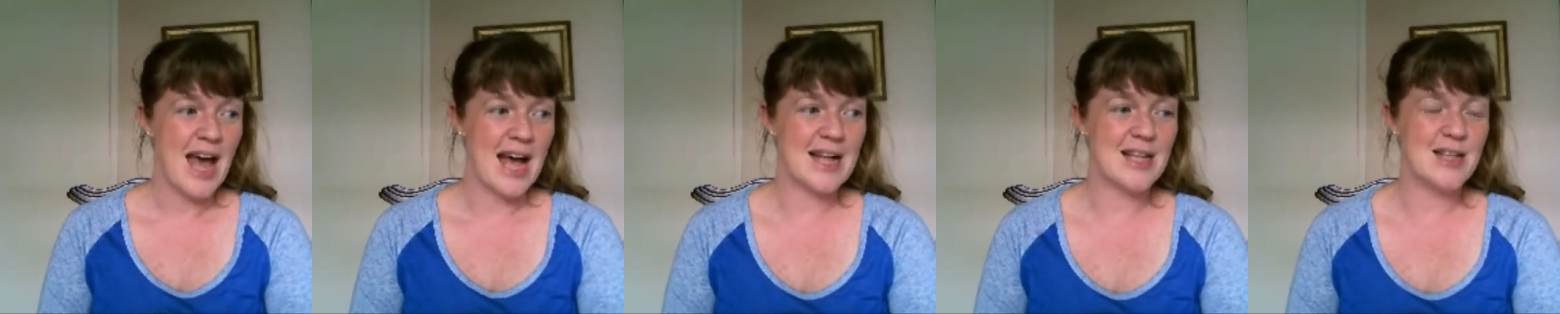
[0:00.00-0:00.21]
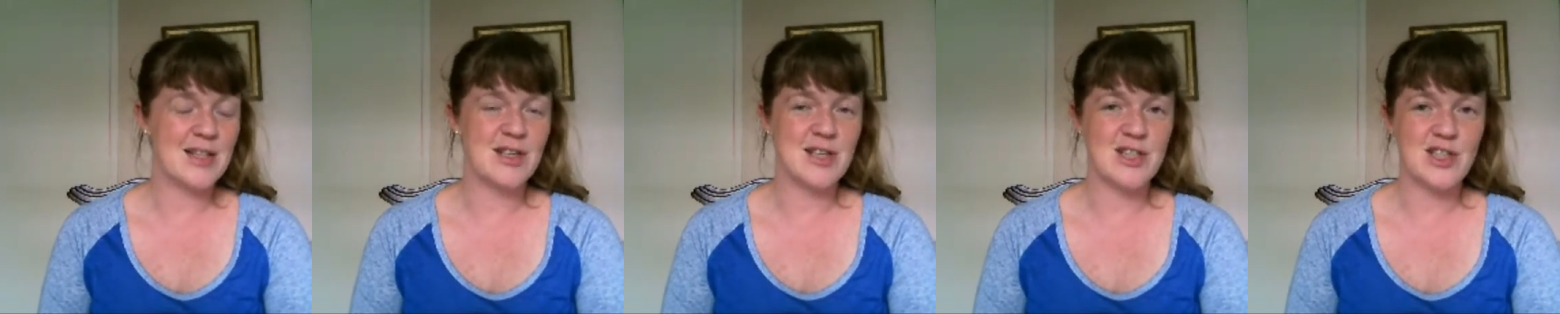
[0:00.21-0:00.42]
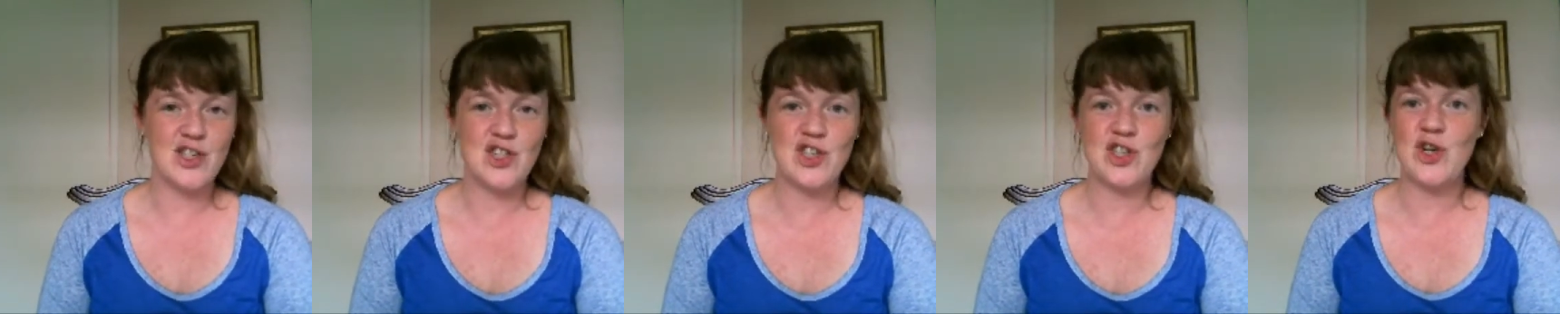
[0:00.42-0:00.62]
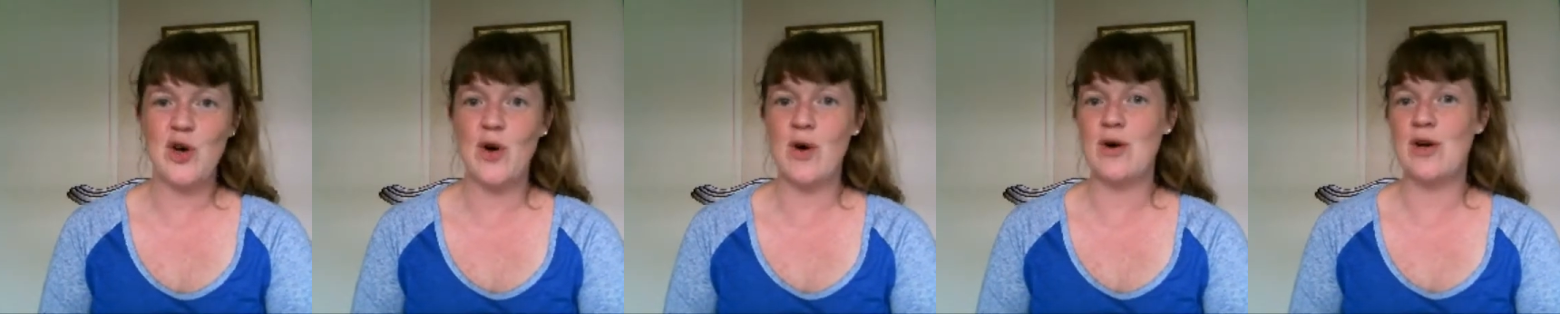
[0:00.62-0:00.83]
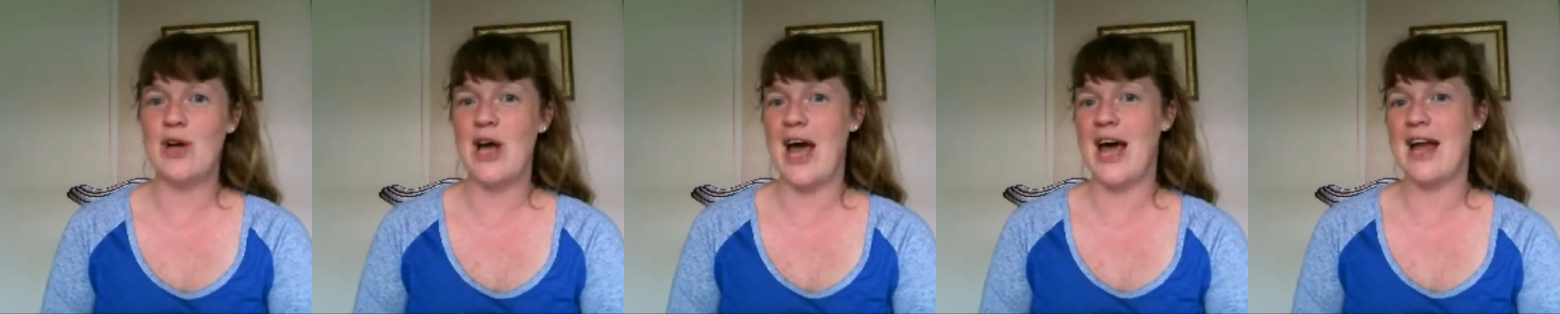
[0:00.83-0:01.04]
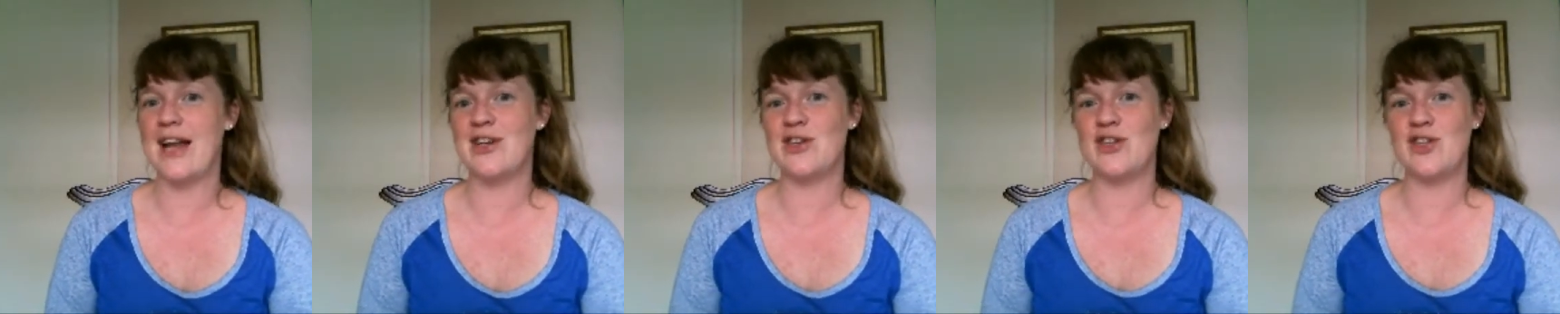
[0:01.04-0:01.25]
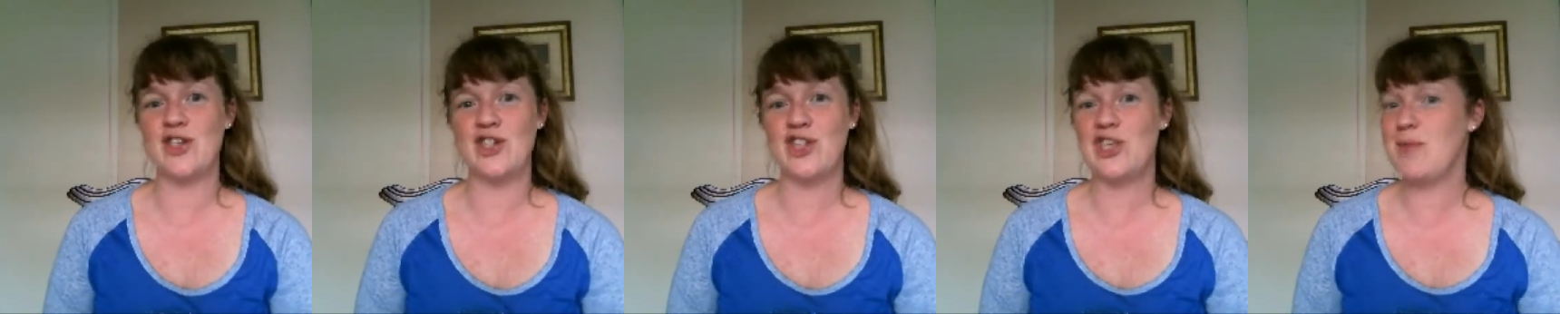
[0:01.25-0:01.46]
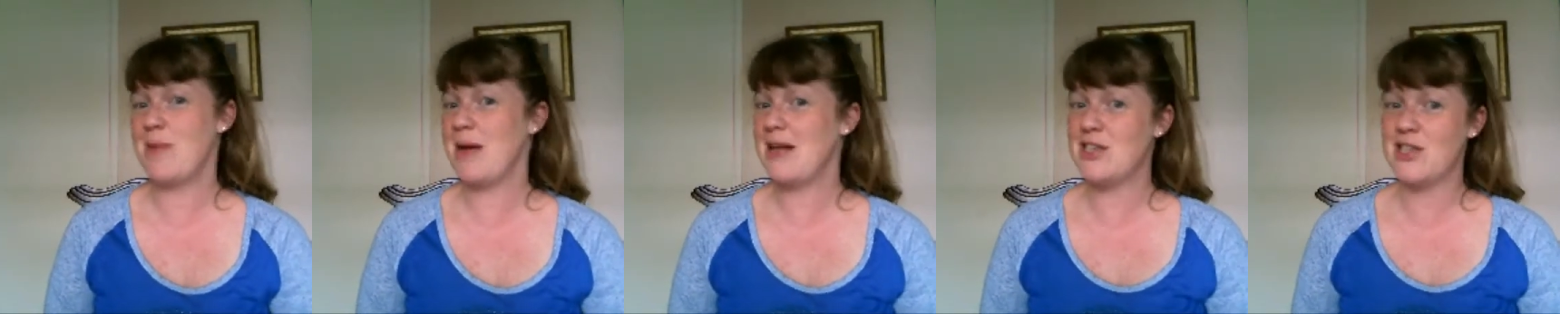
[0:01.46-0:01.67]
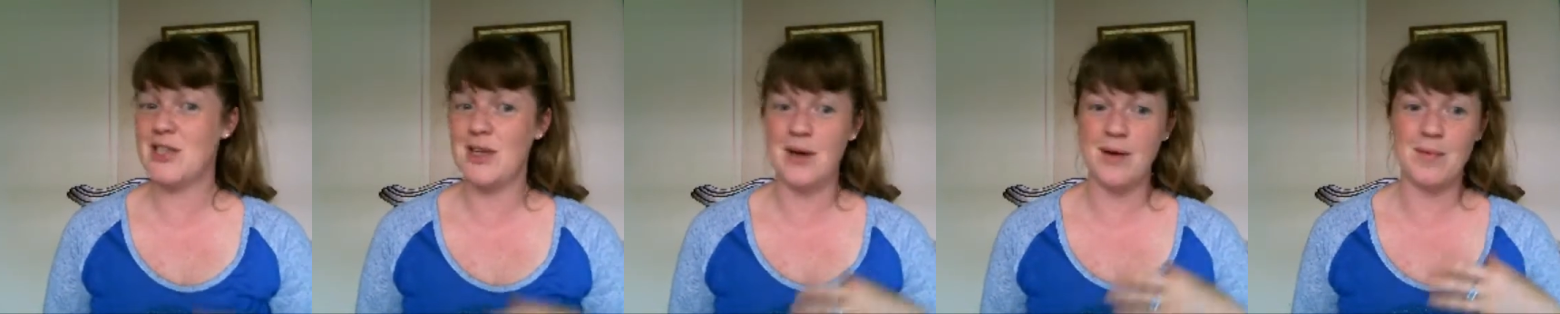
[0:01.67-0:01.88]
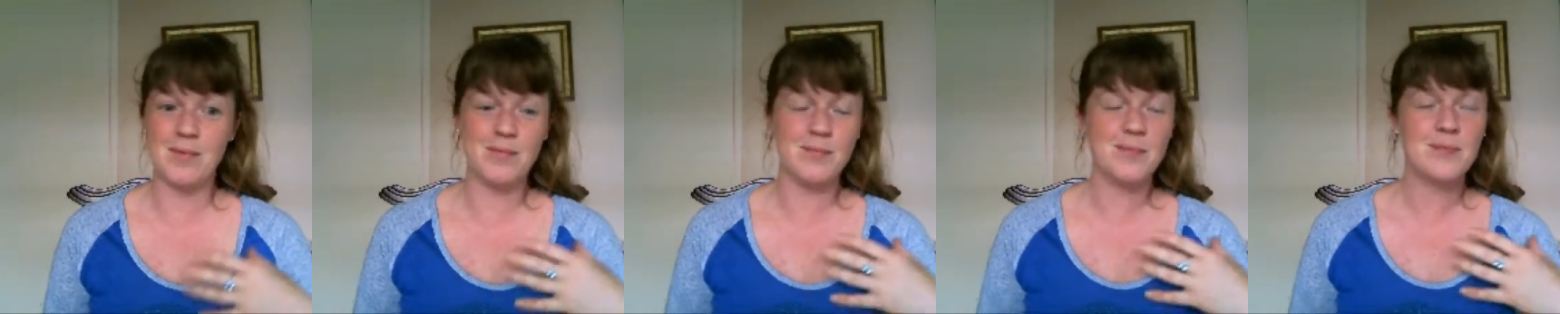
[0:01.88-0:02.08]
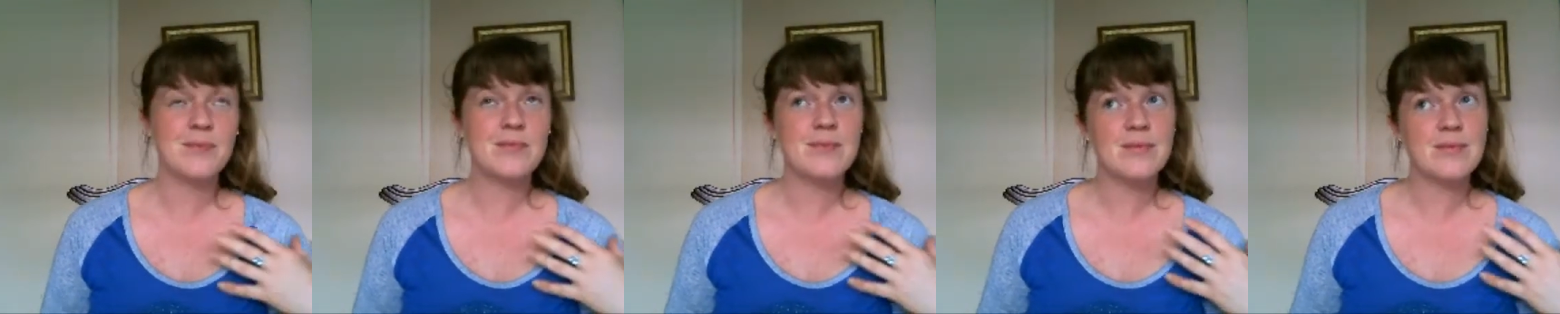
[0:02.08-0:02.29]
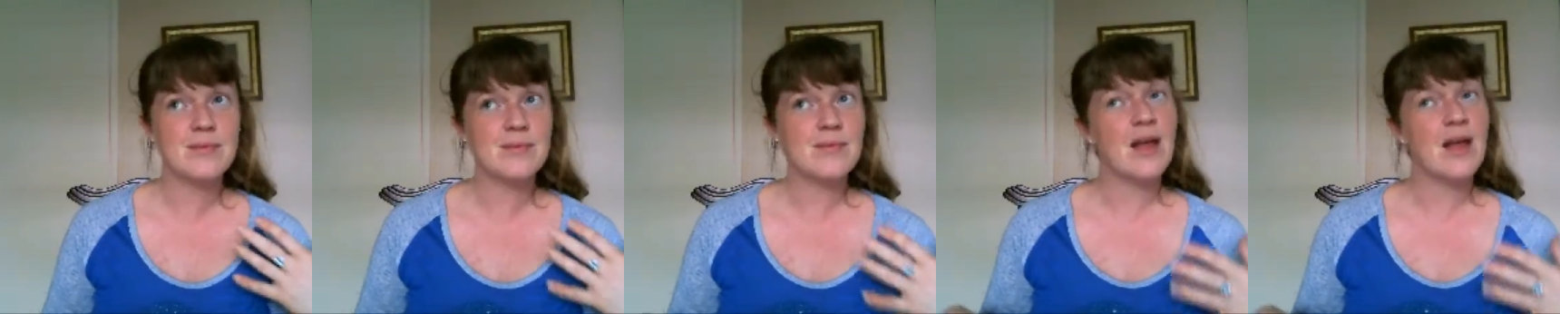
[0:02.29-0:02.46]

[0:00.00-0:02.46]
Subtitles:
And she made some